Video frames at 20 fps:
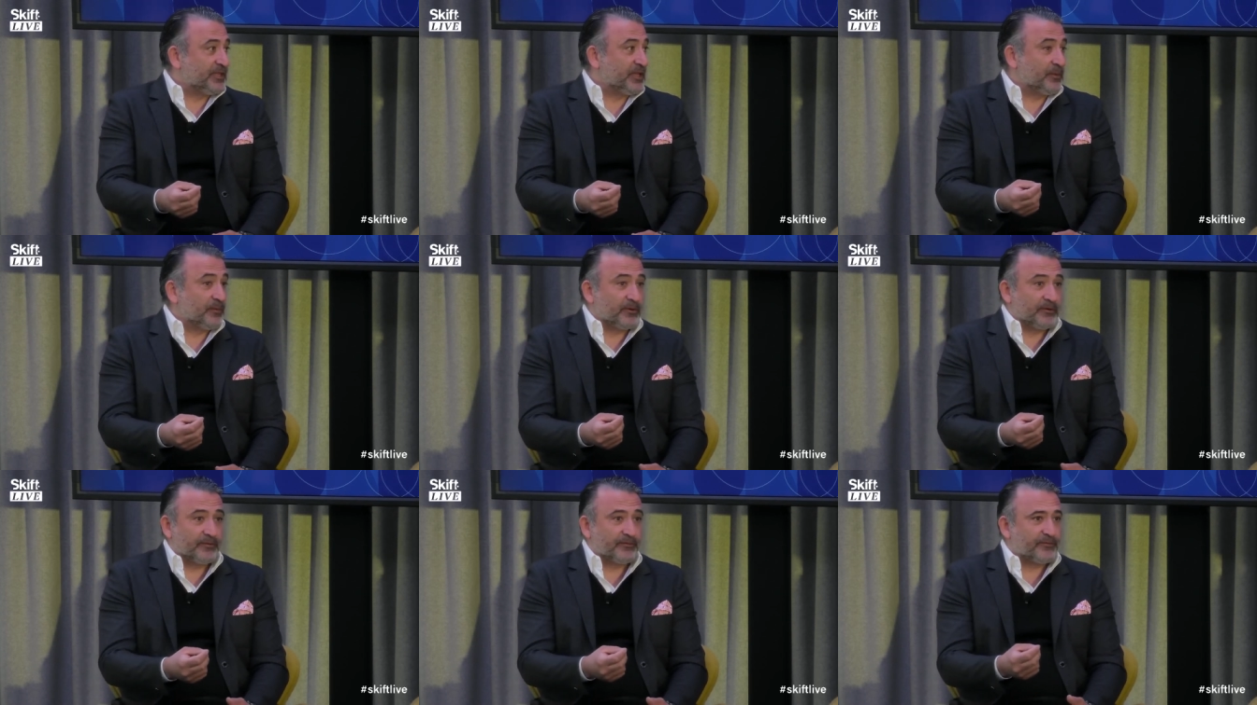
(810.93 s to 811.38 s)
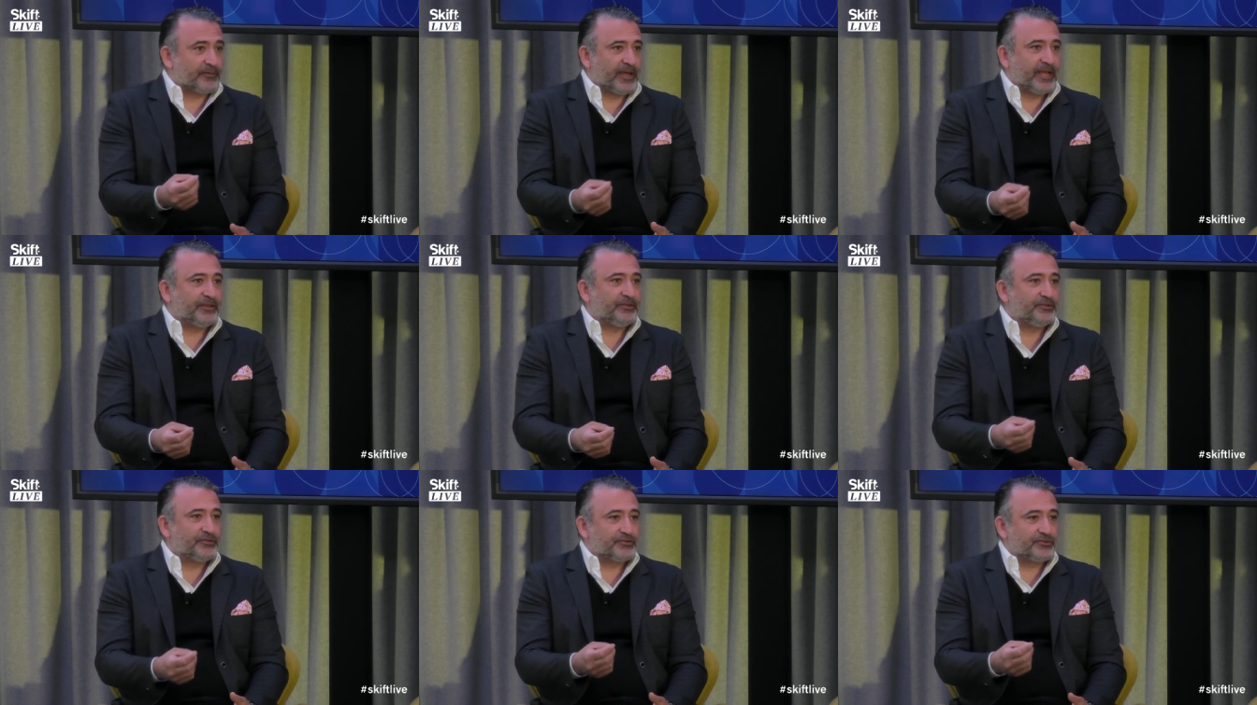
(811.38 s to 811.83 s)
They were
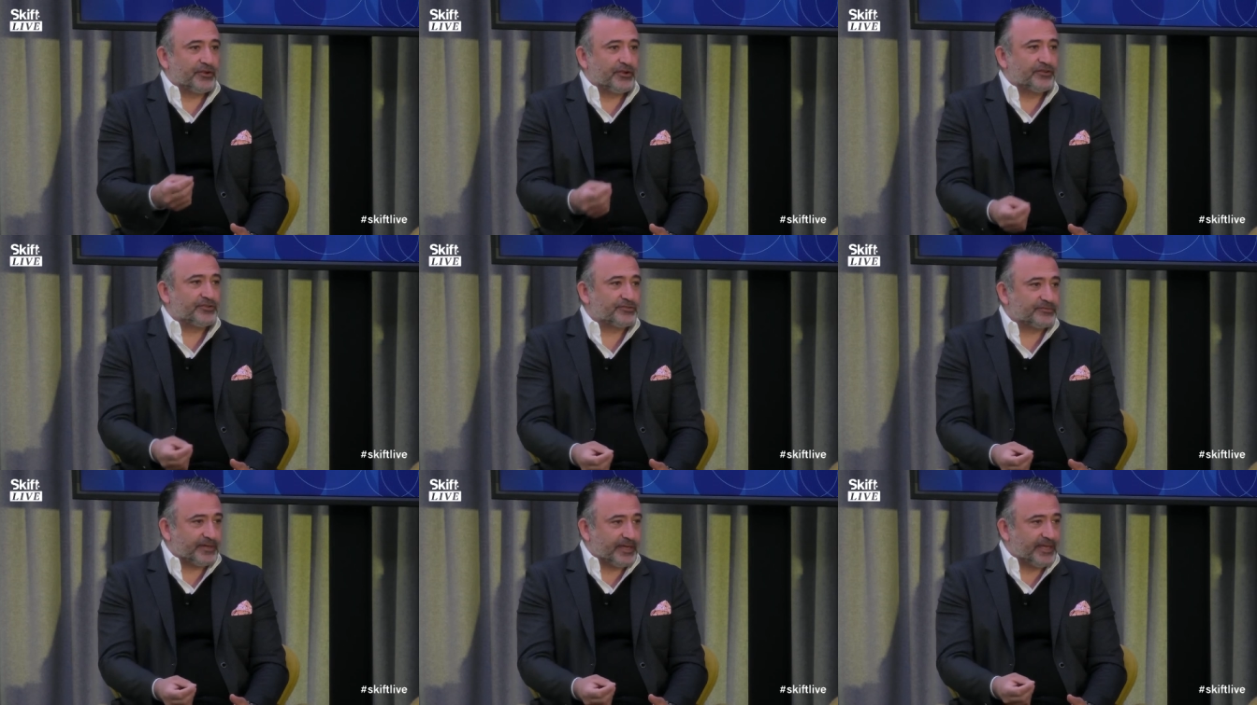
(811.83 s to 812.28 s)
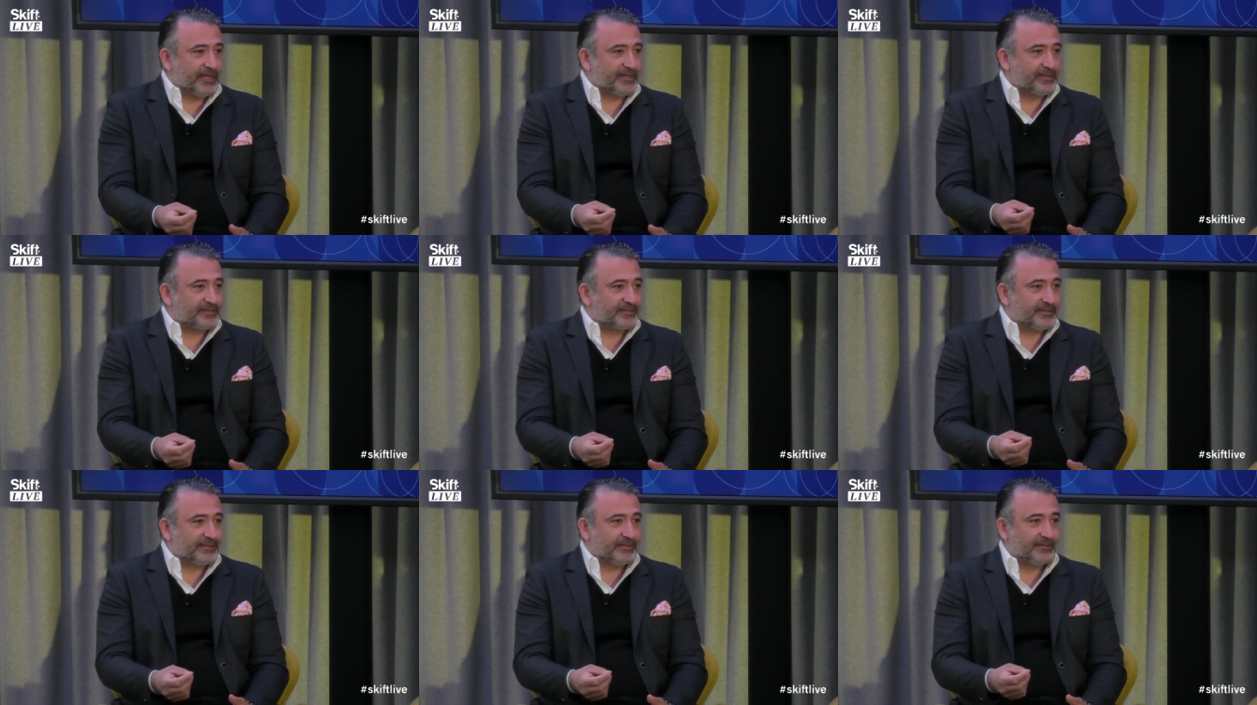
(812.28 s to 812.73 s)
afraid to charge
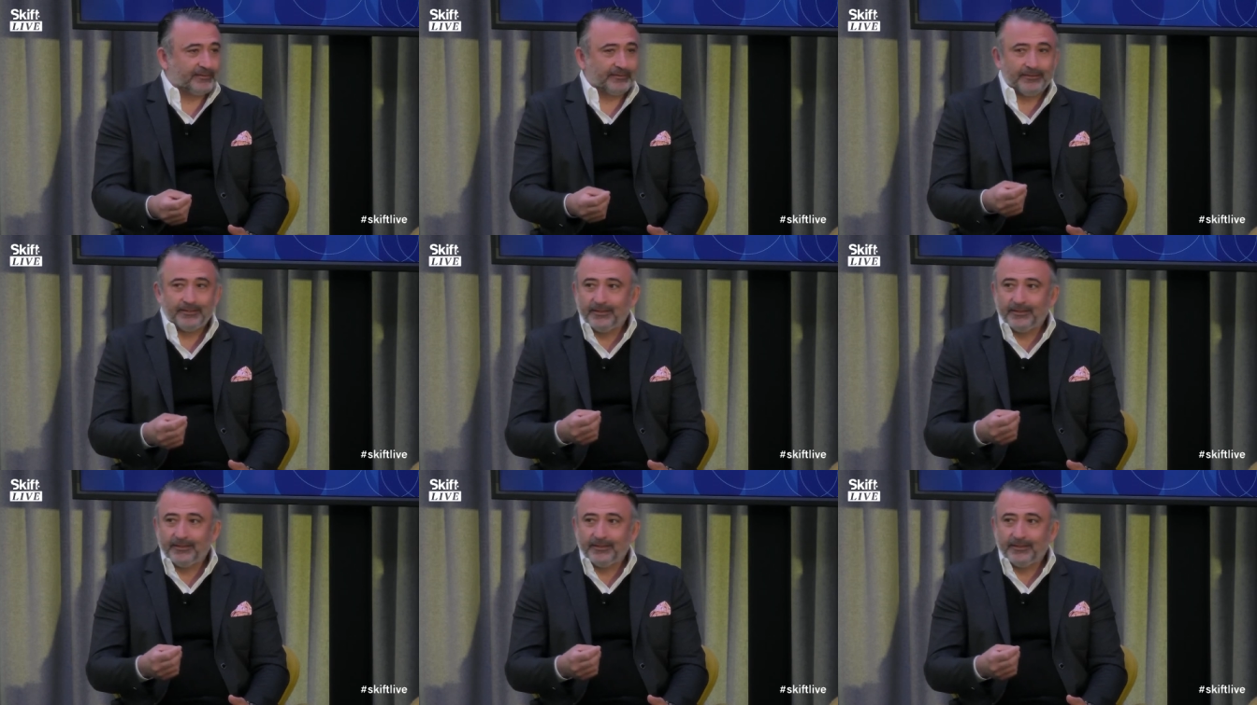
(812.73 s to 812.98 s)
rates, and